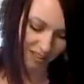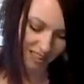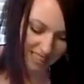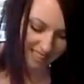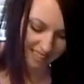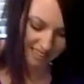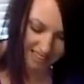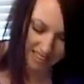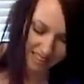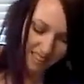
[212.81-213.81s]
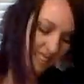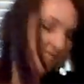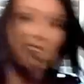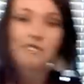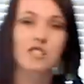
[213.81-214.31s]
Okay, this is
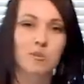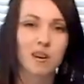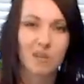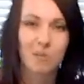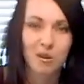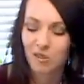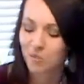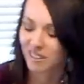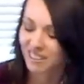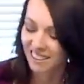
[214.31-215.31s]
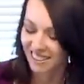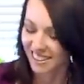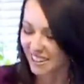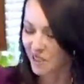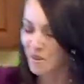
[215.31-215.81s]
kind of a small bowl, but
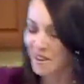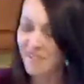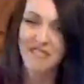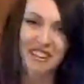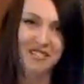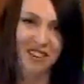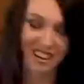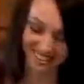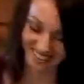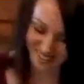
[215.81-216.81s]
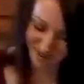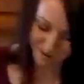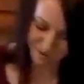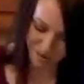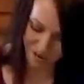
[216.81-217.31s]
they are my favorite.
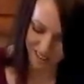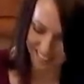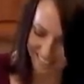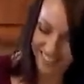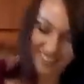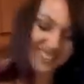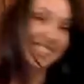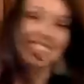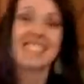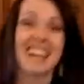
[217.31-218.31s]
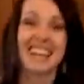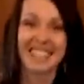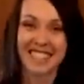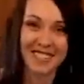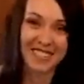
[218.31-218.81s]
So pretty and green, I just
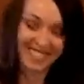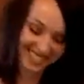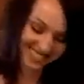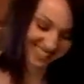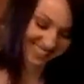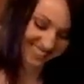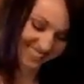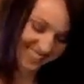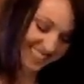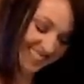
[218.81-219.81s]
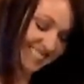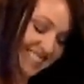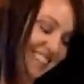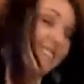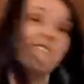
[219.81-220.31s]
had to use it.
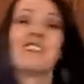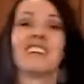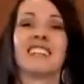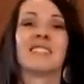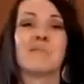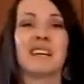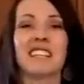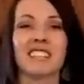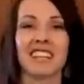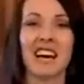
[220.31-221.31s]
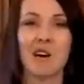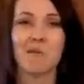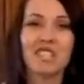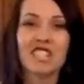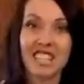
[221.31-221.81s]
Now, depending on
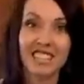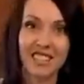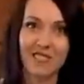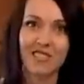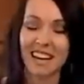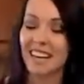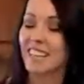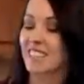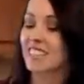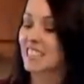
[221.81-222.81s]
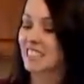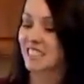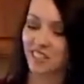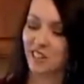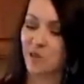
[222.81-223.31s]
how much heat you like is going
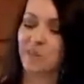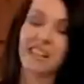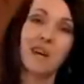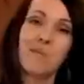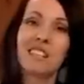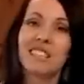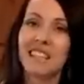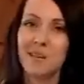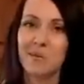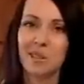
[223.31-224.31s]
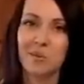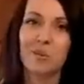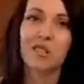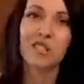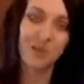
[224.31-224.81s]
to determine how many
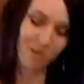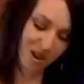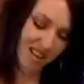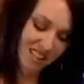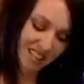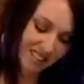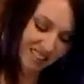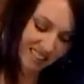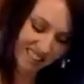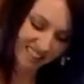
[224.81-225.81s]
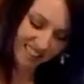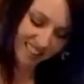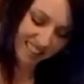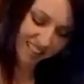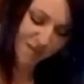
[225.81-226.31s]
tablespoons you want of
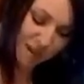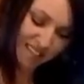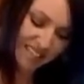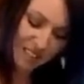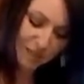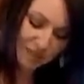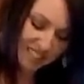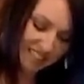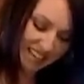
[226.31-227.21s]
this. So my husband